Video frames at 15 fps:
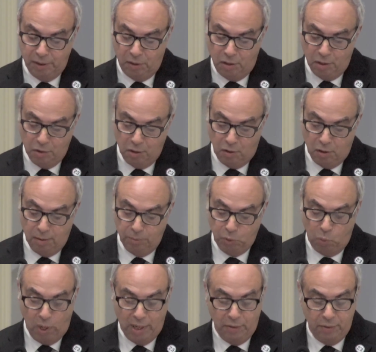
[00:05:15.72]
long arms
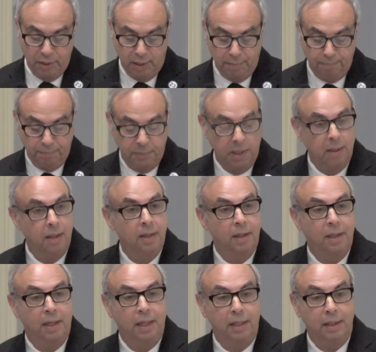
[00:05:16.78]
wound up,
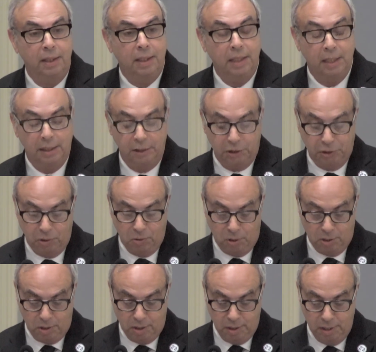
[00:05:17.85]
and it hit it so
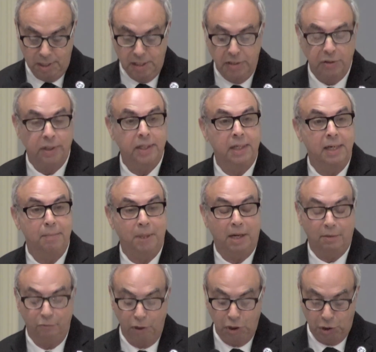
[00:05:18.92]
hard he nearly came out
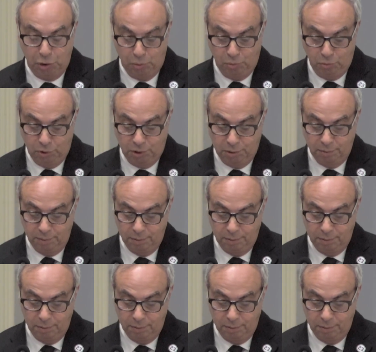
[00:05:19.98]
of his shoes.